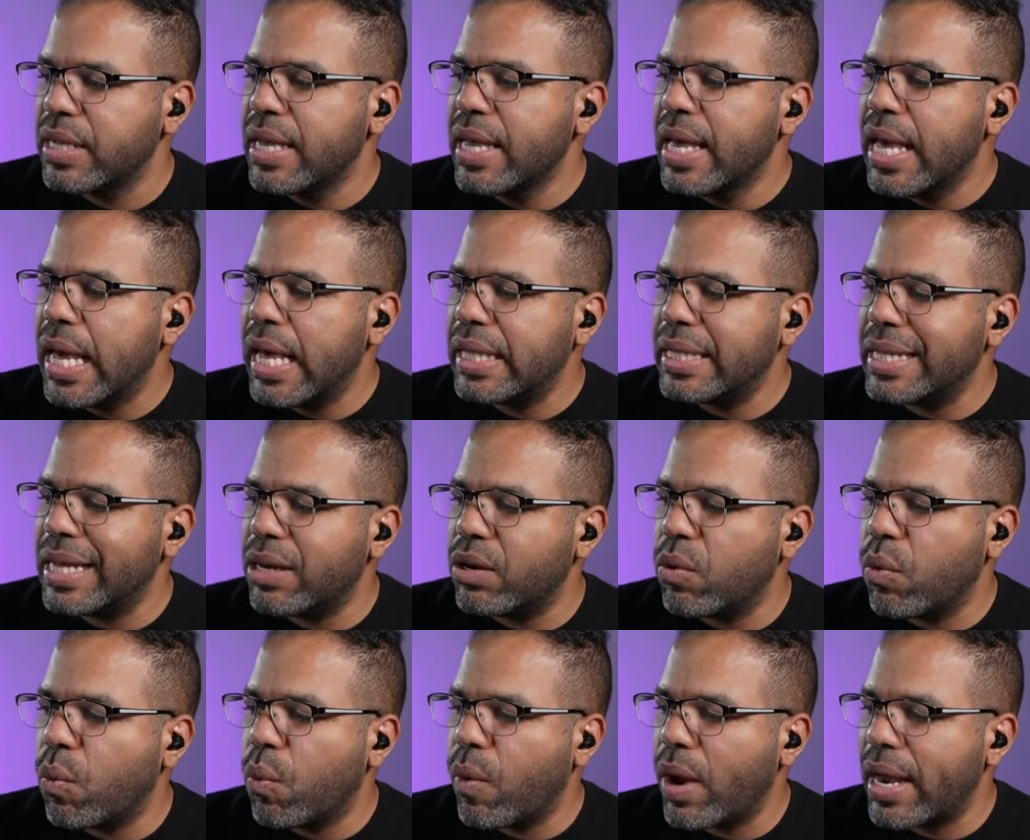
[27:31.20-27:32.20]
And then
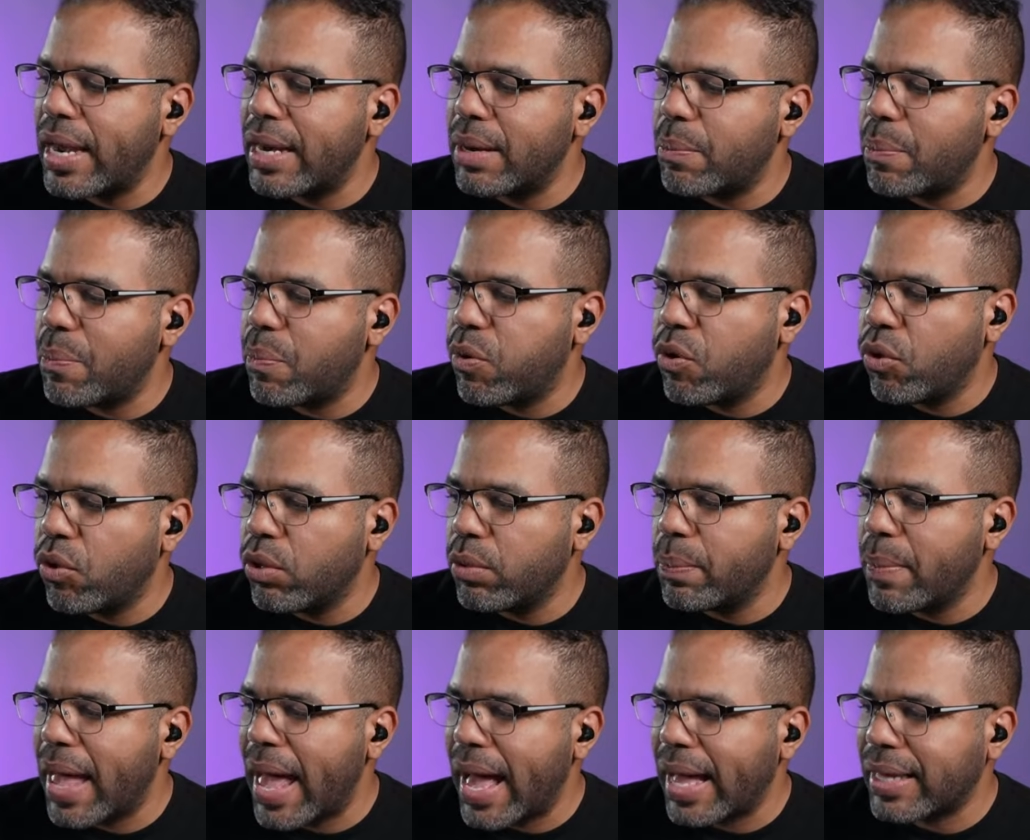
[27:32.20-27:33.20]
when it pulled
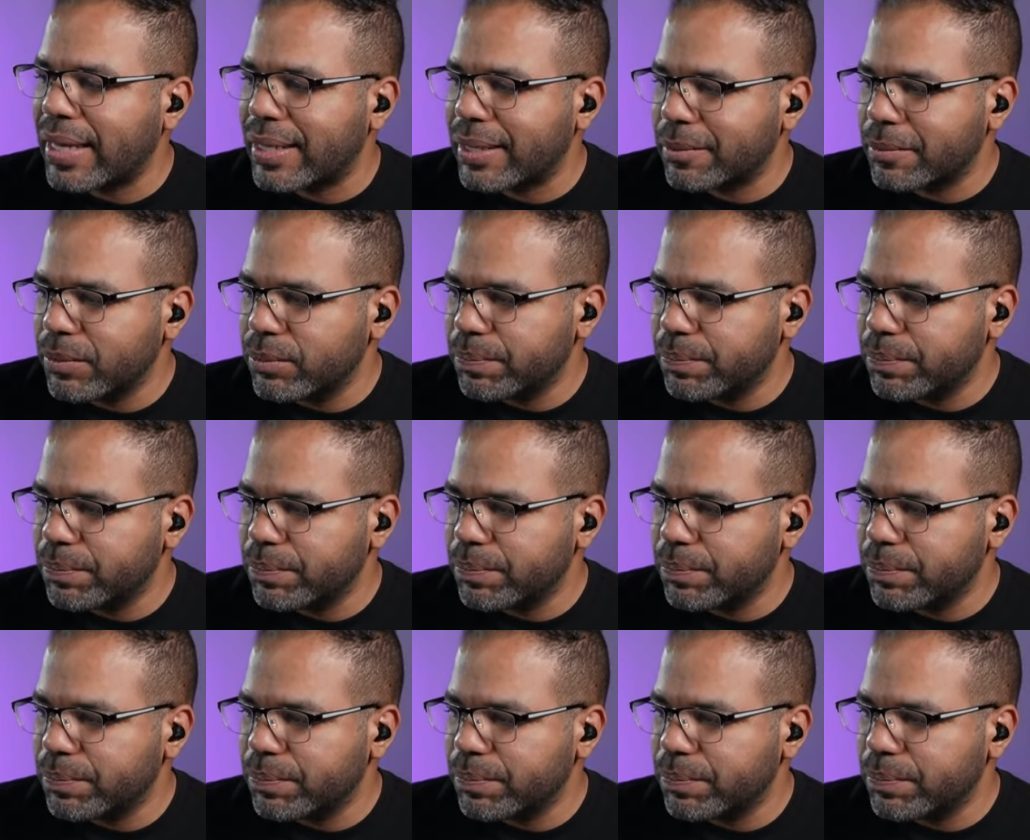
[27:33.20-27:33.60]
back